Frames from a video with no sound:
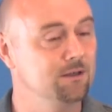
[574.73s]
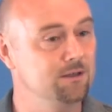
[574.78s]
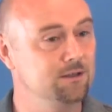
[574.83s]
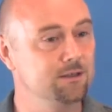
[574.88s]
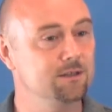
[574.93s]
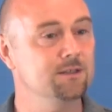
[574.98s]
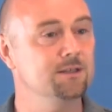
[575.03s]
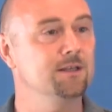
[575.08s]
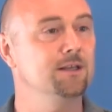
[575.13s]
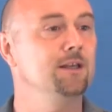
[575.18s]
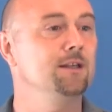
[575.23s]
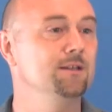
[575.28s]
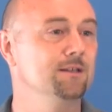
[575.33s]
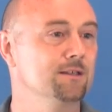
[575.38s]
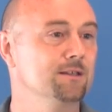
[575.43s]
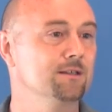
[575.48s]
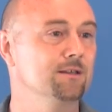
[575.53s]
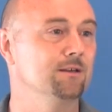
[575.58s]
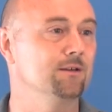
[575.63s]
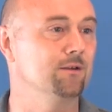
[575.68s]
just an
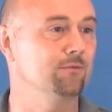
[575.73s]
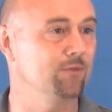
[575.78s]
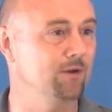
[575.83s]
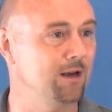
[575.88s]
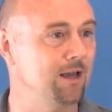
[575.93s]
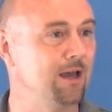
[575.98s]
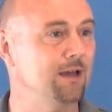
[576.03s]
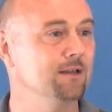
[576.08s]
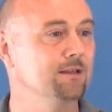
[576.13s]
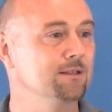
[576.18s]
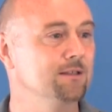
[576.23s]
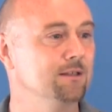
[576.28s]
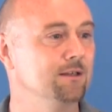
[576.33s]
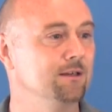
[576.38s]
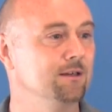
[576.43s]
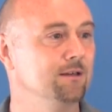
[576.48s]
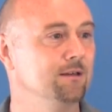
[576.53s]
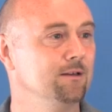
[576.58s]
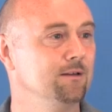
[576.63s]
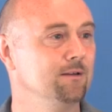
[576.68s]
instant of relaxing.